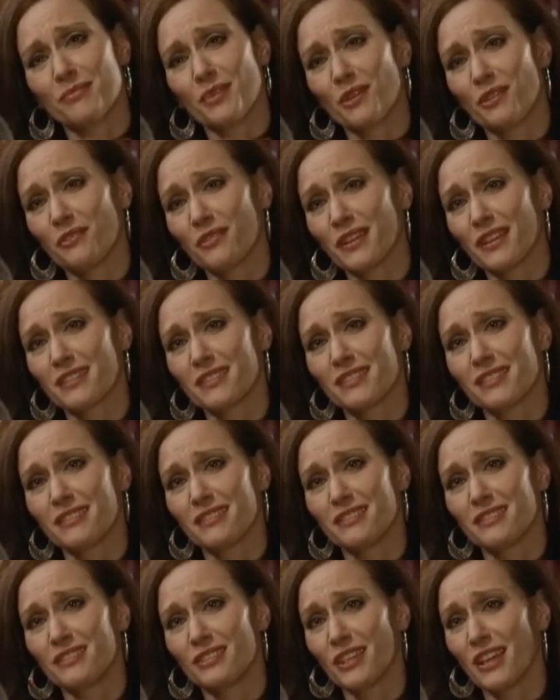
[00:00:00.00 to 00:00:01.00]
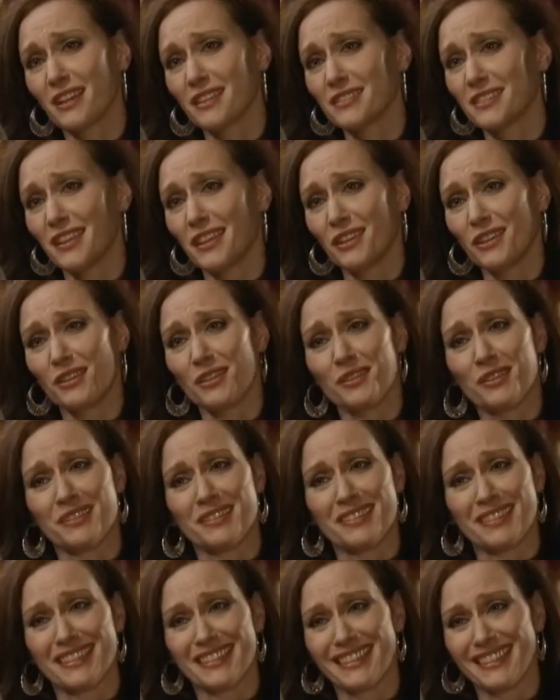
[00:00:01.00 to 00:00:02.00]
perfect. Jax, thank you.
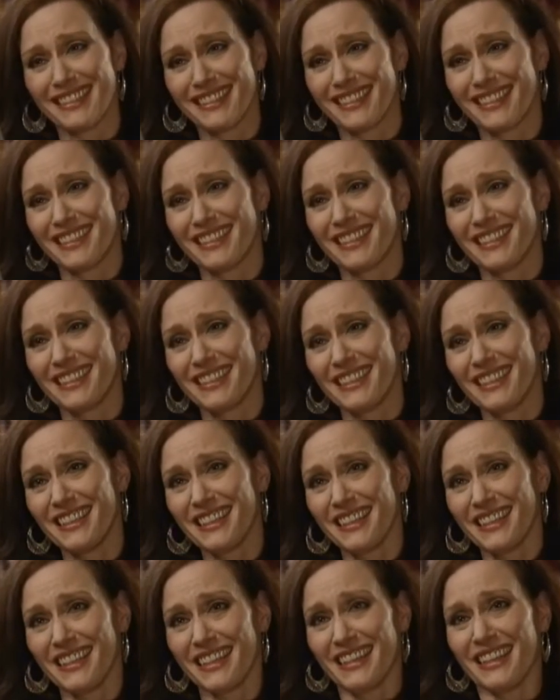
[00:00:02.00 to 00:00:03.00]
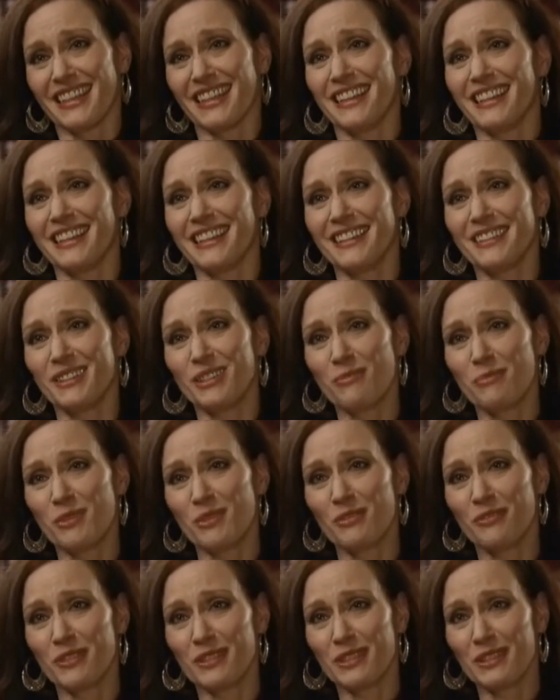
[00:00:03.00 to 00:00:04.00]
Oh, no worries. I hope
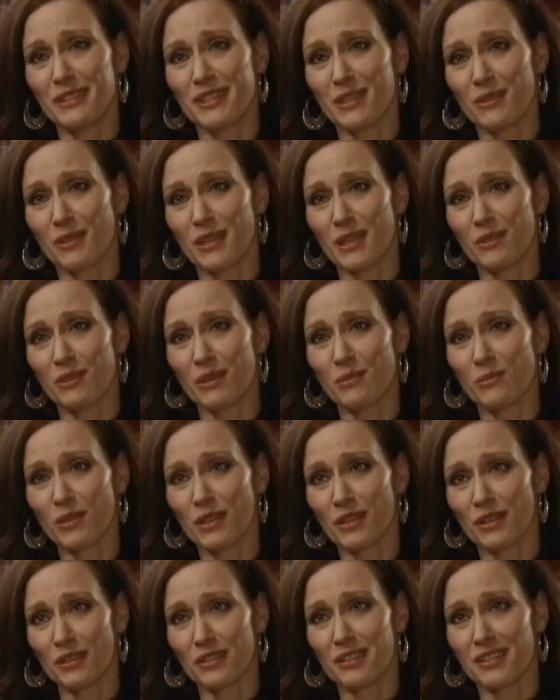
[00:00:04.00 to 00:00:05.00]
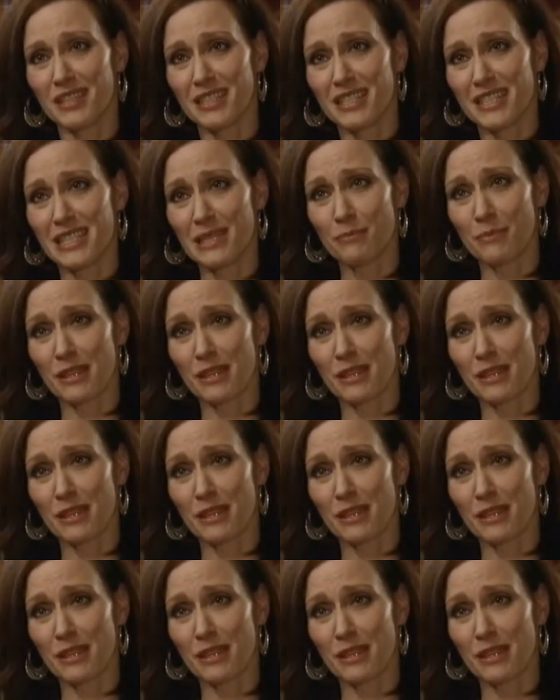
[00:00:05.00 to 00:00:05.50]
you feel that way when we are knee deep